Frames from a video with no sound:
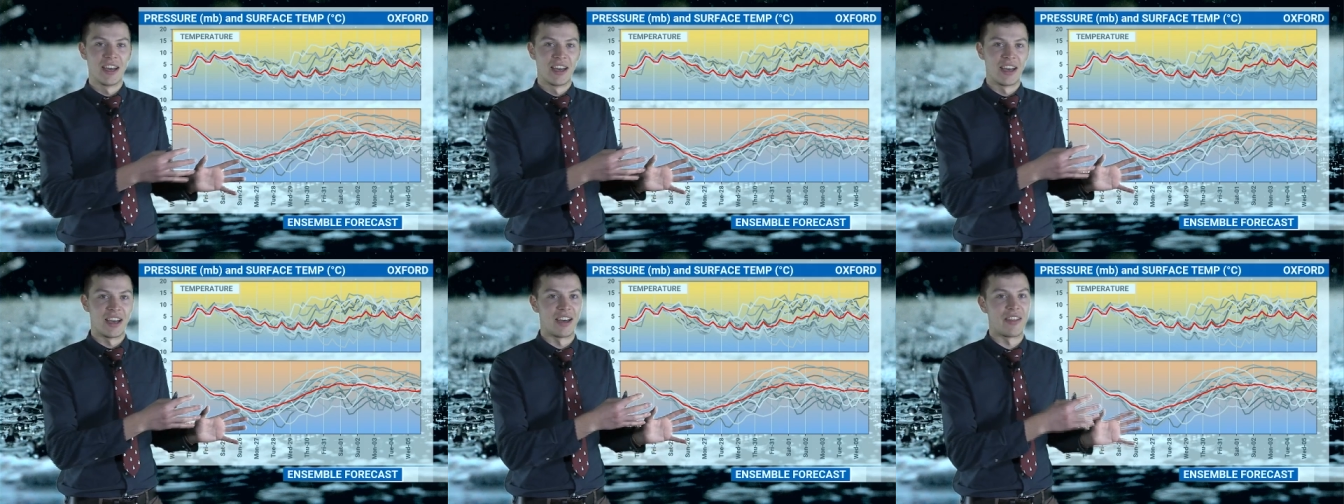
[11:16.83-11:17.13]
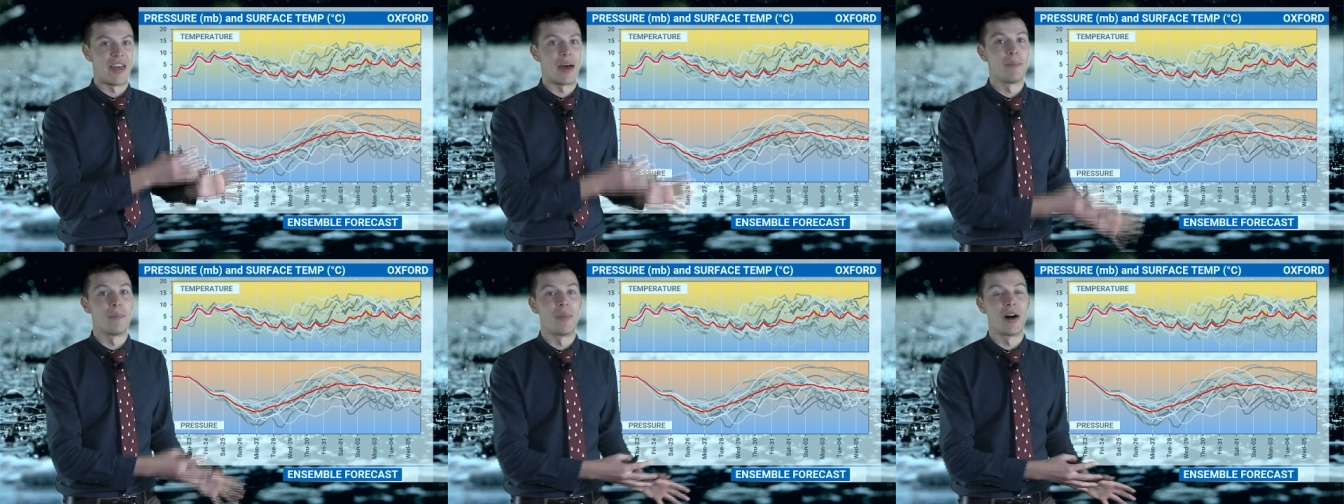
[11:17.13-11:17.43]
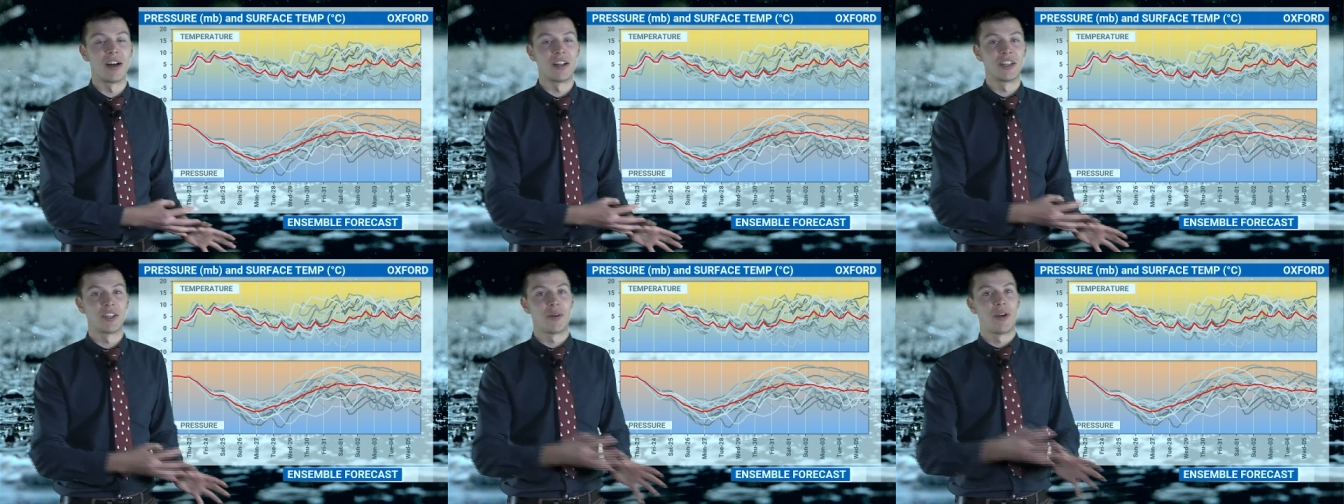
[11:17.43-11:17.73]
that
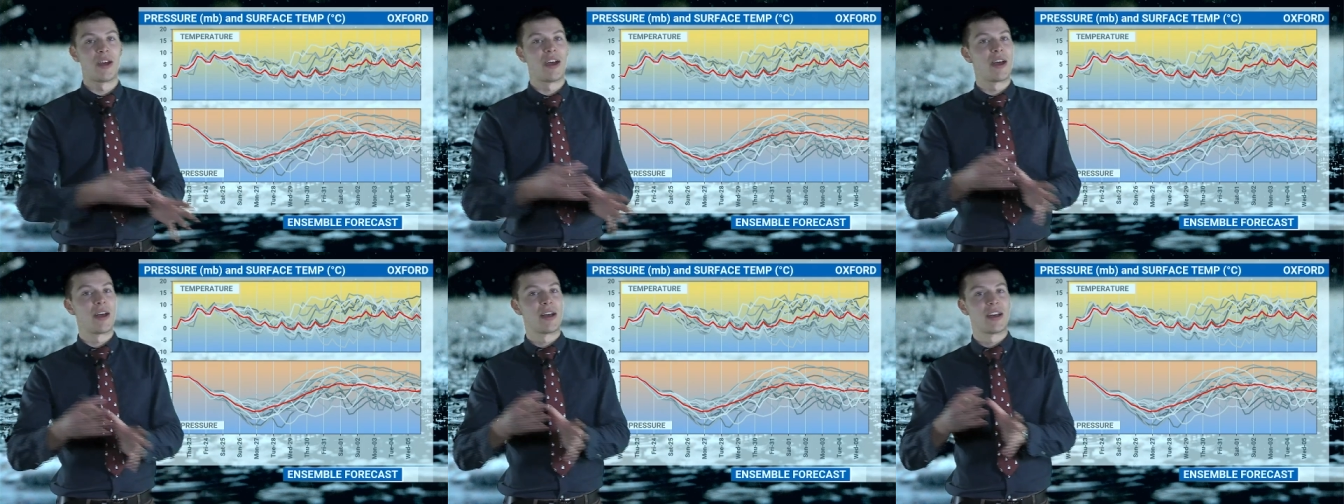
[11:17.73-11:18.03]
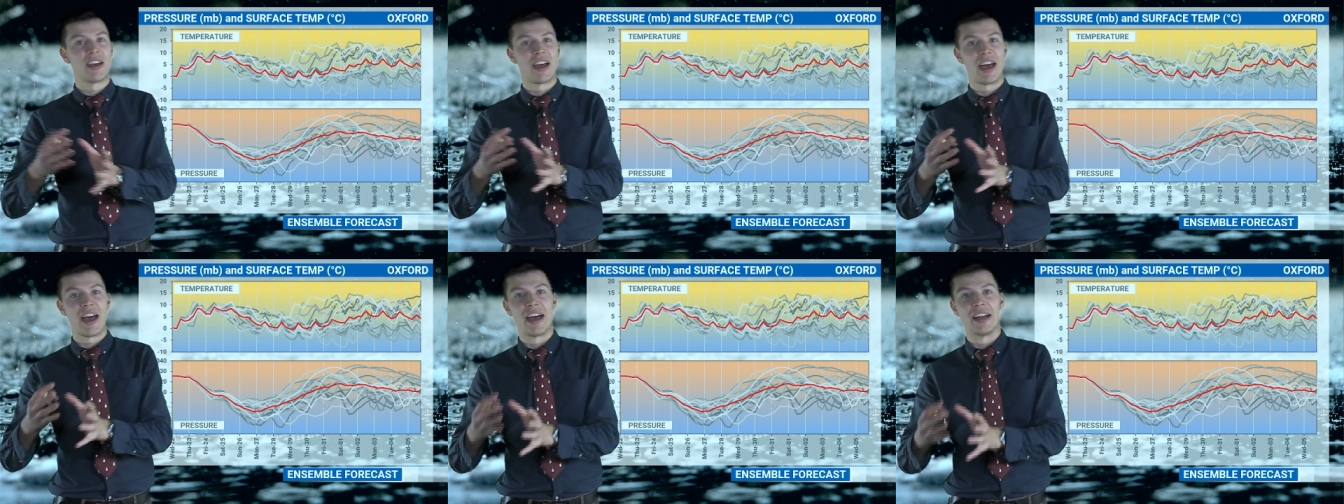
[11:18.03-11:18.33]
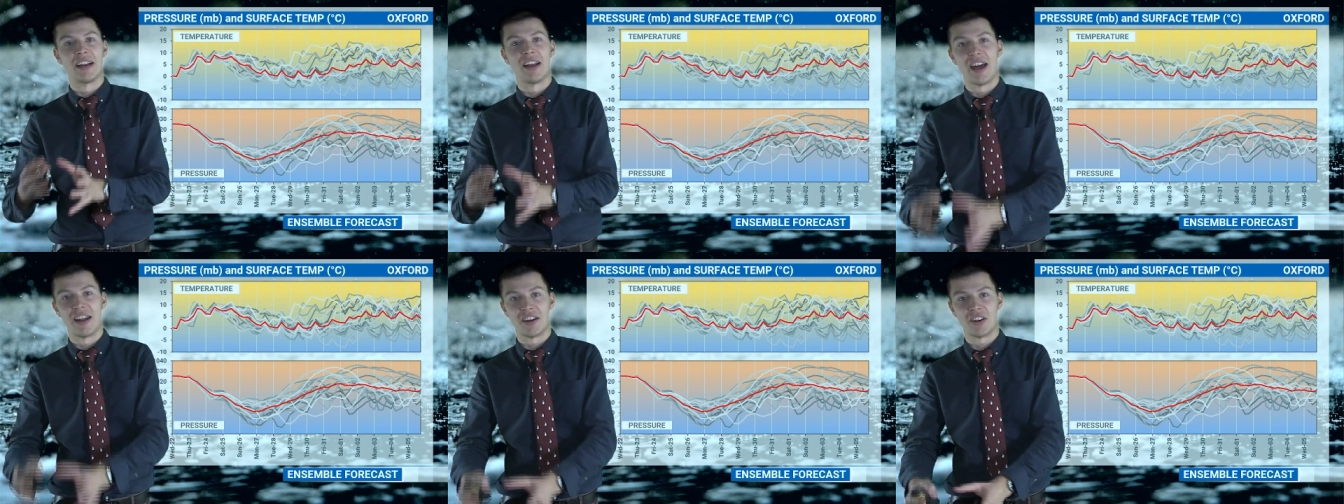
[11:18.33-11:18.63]
milder air
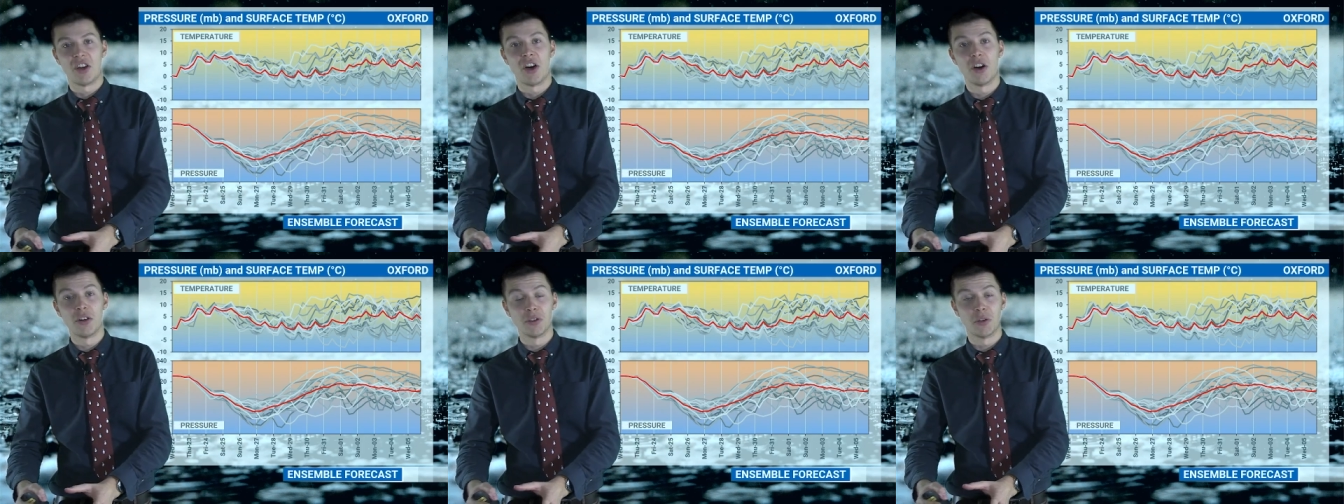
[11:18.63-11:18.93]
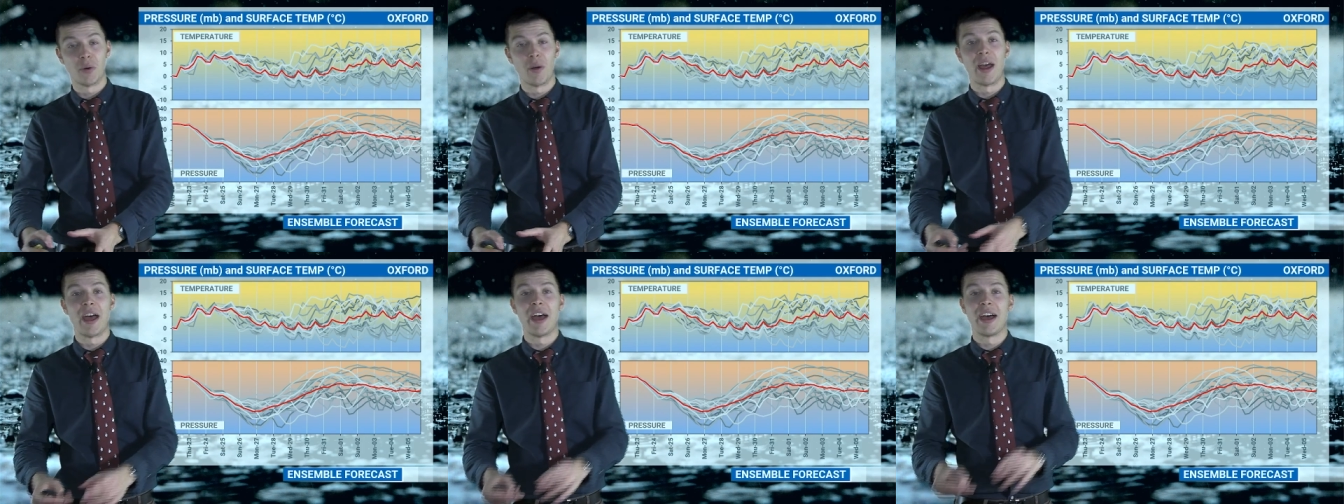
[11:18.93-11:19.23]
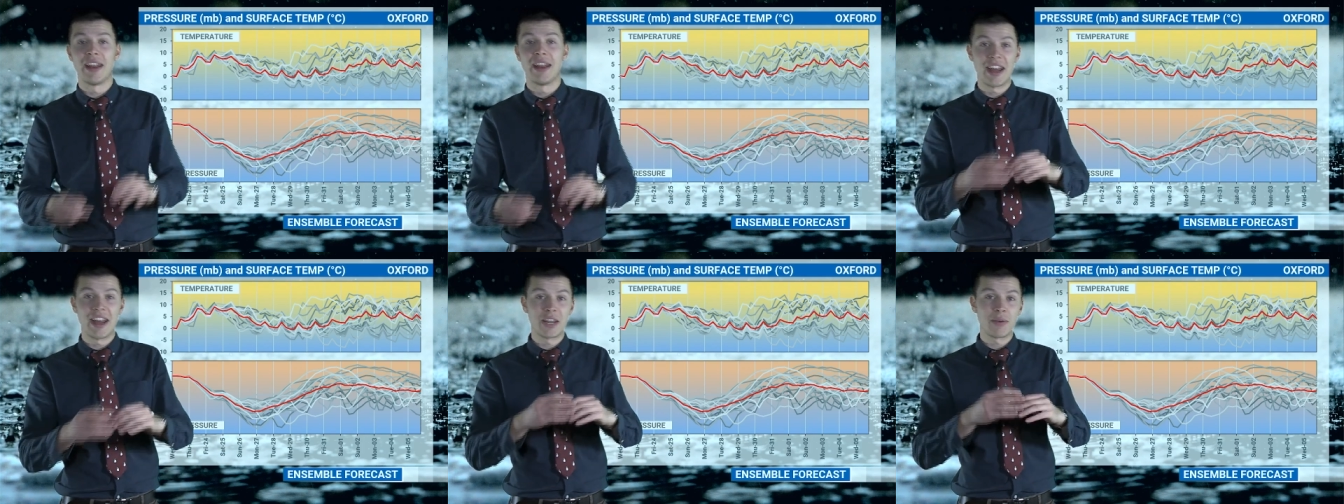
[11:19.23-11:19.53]
and colder air.
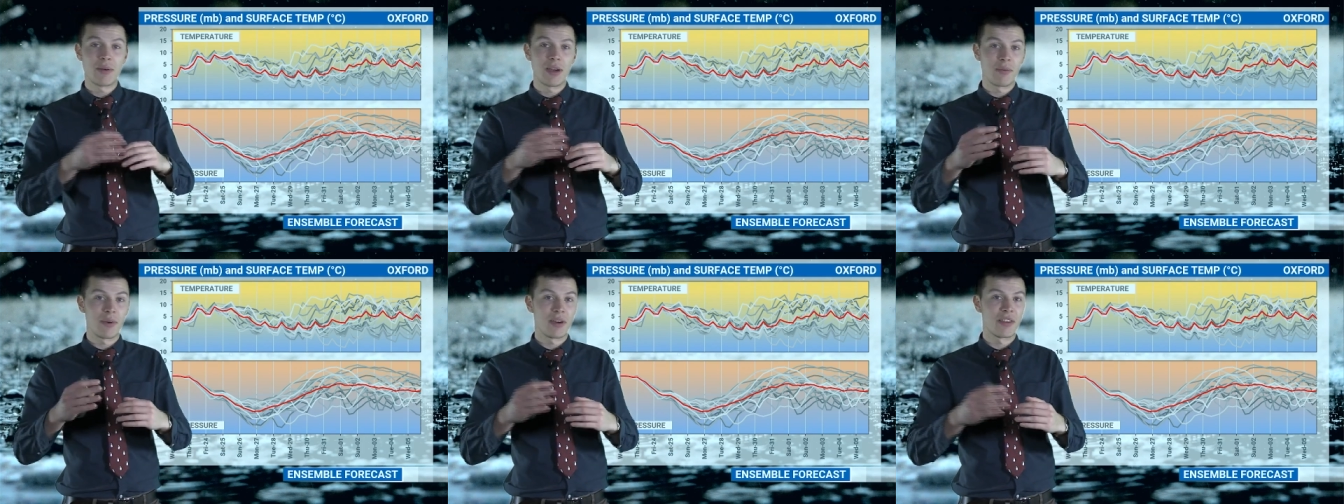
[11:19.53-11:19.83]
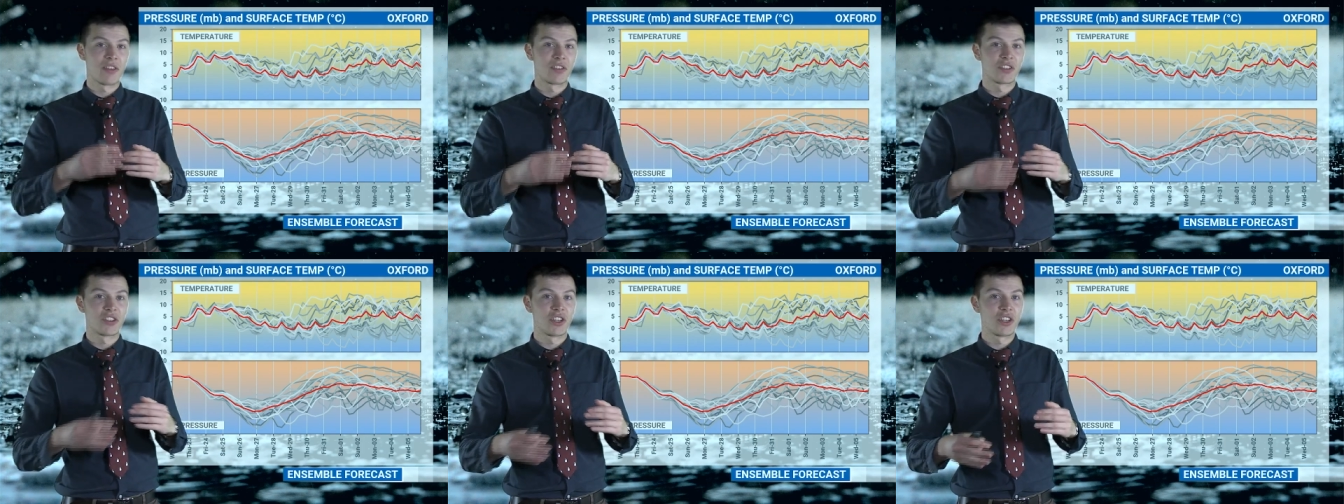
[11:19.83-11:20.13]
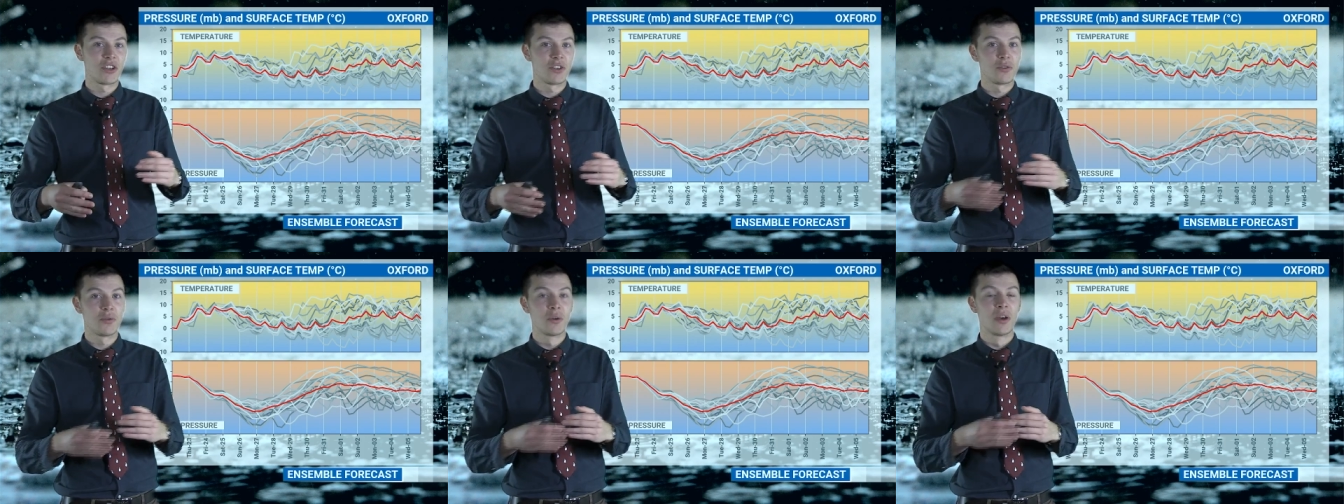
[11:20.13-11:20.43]
And anywhere where those
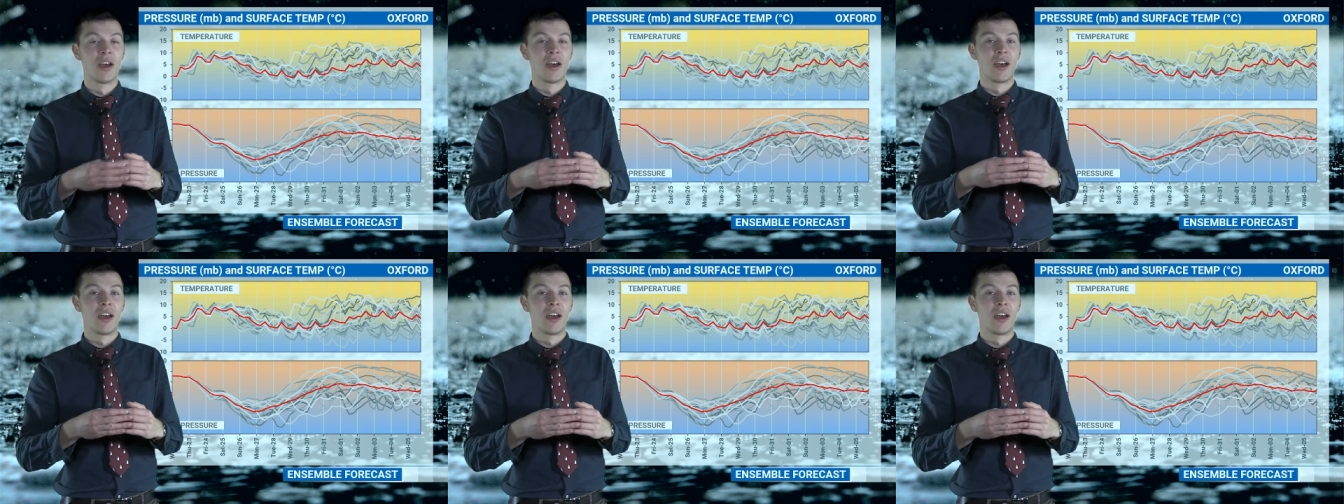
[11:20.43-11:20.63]
two